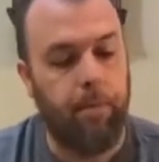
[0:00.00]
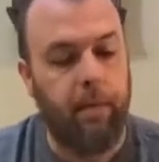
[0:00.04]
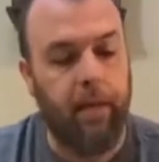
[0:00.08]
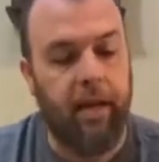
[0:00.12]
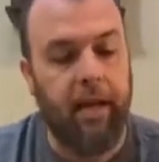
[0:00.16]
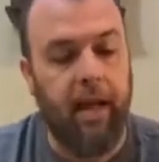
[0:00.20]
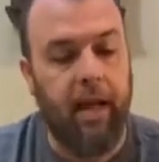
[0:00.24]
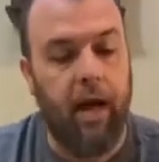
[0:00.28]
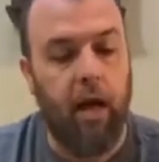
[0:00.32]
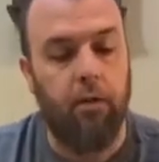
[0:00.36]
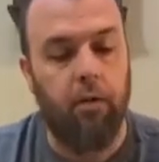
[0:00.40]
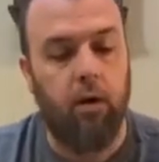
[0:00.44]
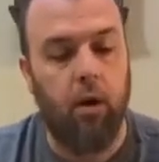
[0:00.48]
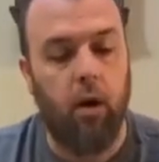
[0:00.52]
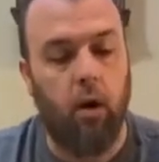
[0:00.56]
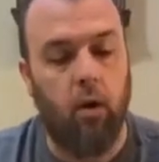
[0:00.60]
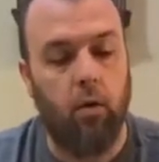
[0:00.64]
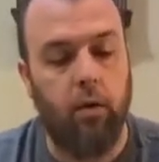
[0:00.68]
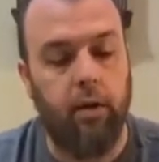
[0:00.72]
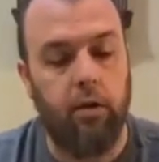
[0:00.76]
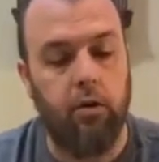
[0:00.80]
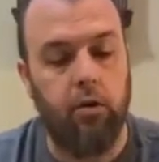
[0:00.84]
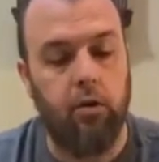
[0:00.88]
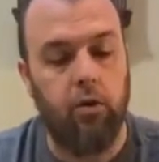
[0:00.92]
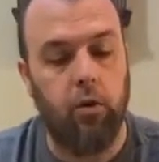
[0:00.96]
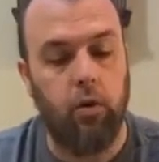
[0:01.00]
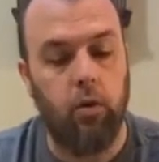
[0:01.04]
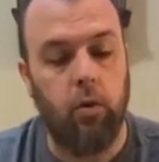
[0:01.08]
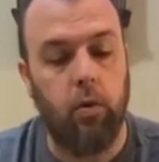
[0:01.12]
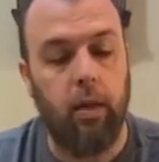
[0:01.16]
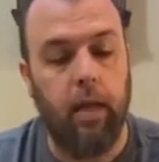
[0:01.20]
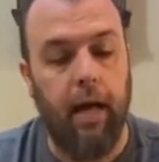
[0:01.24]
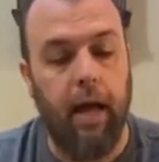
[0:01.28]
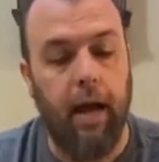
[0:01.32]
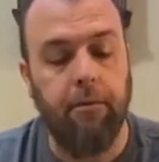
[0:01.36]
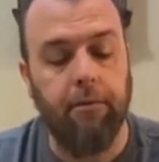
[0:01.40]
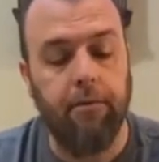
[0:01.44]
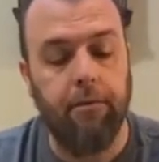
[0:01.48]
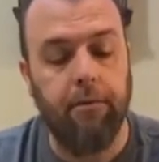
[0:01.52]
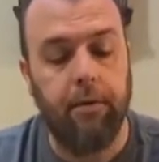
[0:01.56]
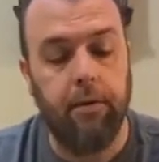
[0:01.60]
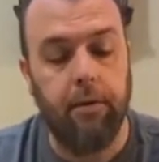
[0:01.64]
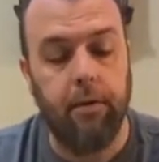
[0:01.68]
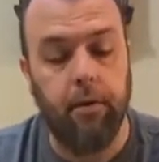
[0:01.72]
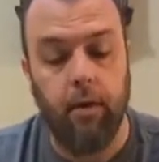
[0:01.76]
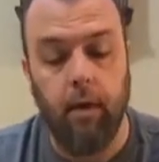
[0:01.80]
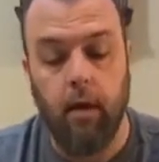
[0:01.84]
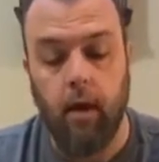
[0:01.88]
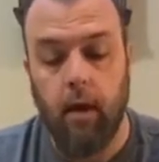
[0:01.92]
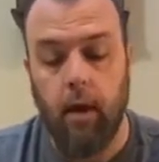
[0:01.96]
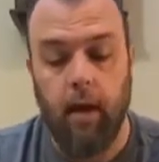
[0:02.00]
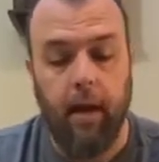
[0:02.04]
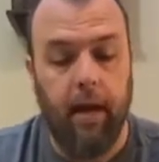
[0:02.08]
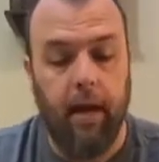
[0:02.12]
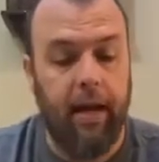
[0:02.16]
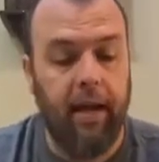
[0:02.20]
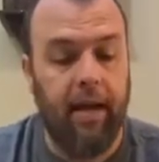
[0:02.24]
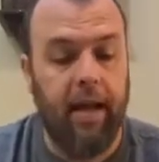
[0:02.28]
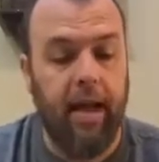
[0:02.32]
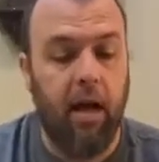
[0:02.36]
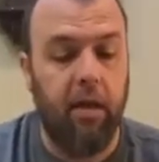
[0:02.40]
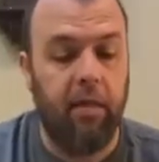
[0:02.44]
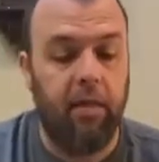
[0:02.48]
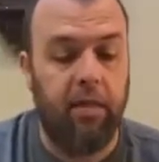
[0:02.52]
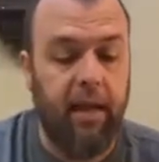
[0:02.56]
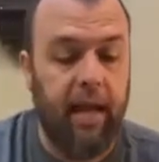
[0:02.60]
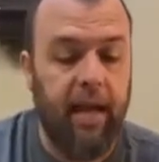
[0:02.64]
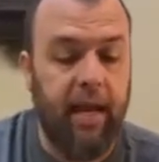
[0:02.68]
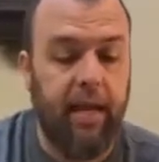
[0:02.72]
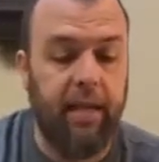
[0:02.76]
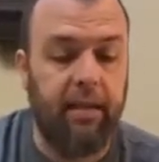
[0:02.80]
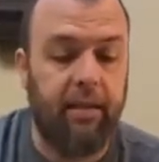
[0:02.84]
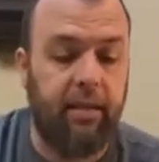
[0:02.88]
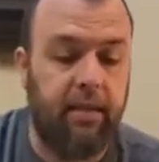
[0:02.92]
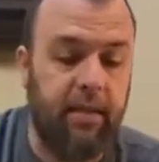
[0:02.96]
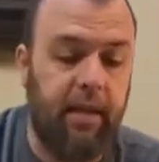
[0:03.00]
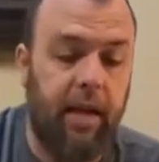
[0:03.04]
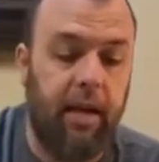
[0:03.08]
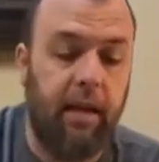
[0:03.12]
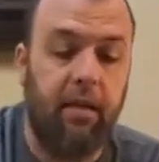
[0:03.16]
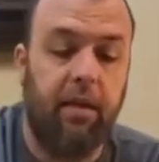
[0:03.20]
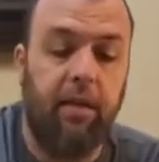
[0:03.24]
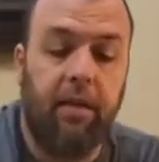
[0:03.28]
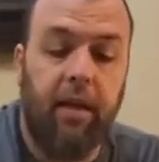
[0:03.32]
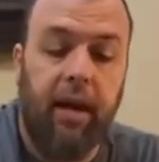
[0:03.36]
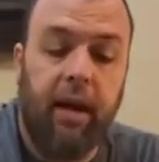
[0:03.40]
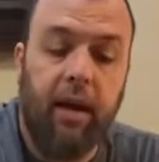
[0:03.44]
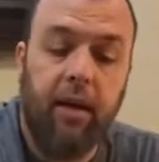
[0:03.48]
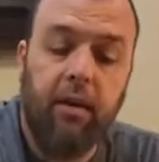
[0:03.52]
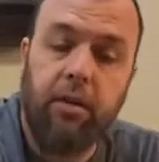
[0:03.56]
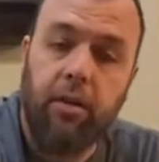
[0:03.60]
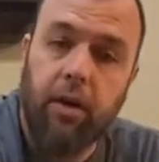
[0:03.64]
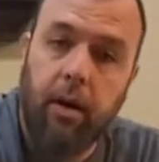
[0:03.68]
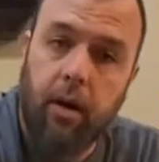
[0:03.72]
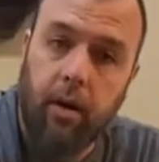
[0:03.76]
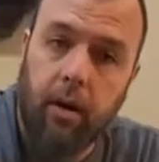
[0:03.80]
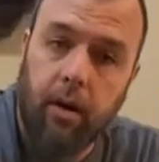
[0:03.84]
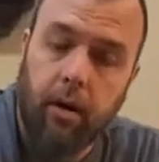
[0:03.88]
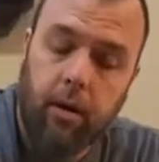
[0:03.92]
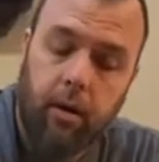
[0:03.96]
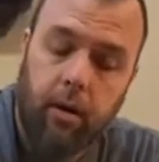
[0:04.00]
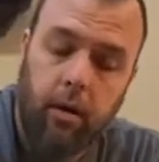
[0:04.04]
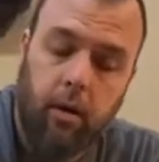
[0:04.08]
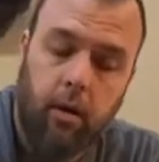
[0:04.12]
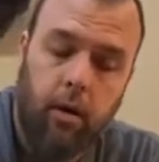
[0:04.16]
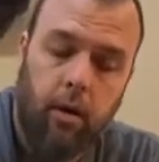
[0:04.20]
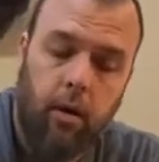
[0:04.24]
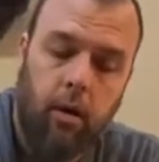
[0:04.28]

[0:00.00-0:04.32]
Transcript: Now there are only 2 left, and now they get to take their turn.